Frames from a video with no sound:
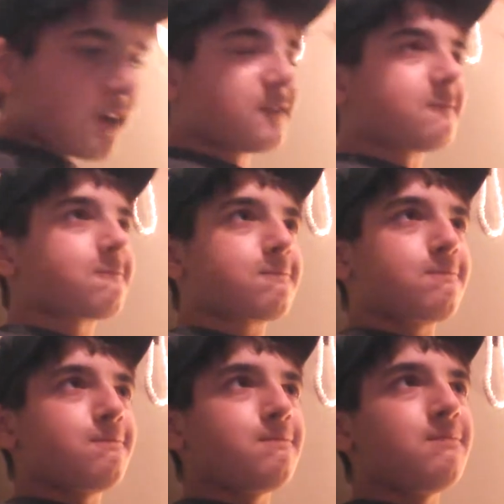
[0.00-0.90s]

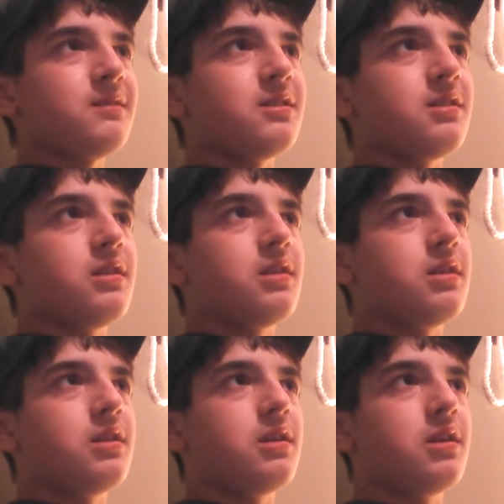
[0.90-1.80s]

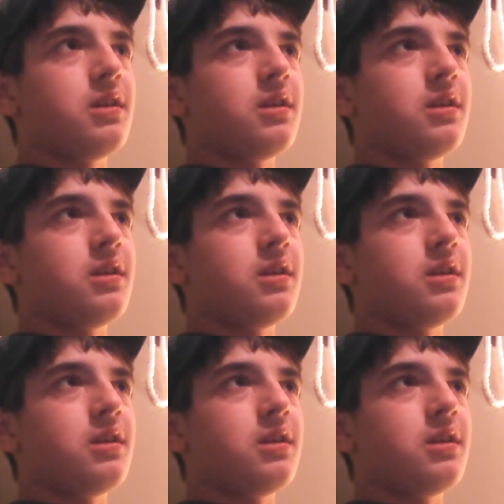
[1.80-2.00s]
Nothing is said.